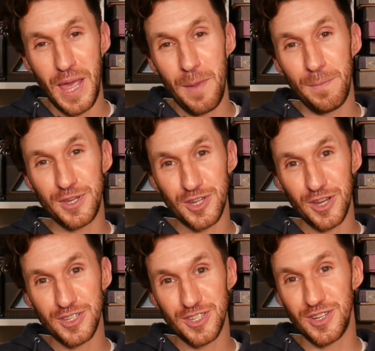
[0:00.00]
Be
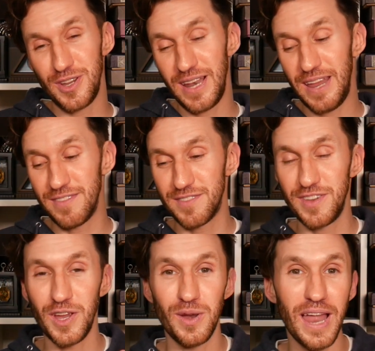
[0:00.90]
sure to leave this
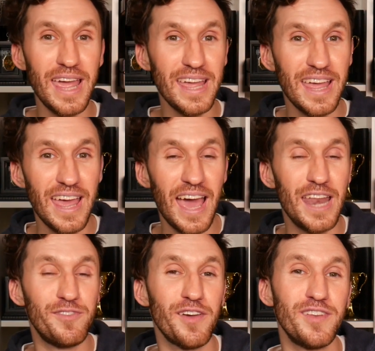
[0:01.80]
video a like,
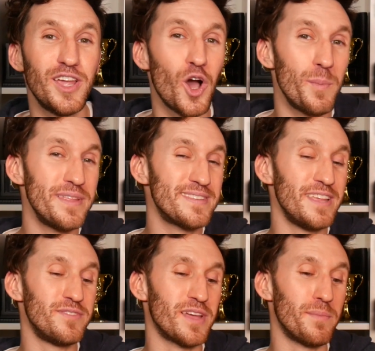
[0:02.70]
and if you have any comments,
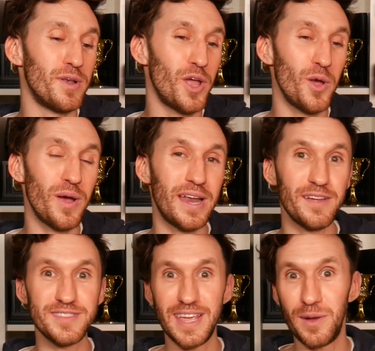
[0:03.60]
leave them down below. I'd
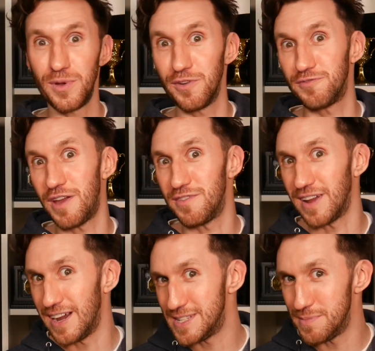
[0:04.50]
love to hear what your
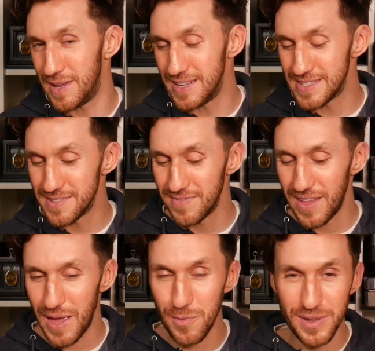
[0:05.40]
favorite item is.
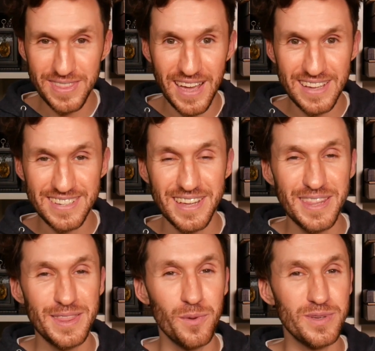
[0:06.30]
And with that,
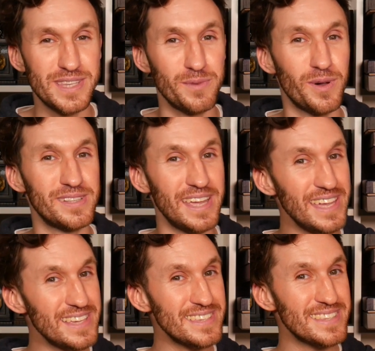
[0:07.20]
the Wizarding World
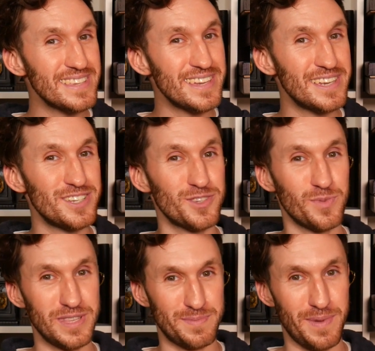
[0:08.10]
is just
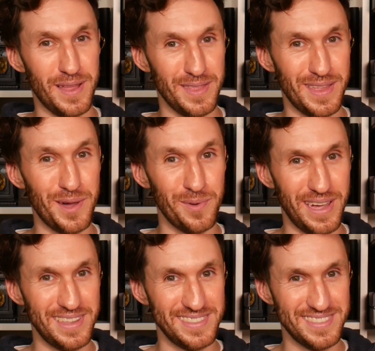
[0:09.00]
one spell away.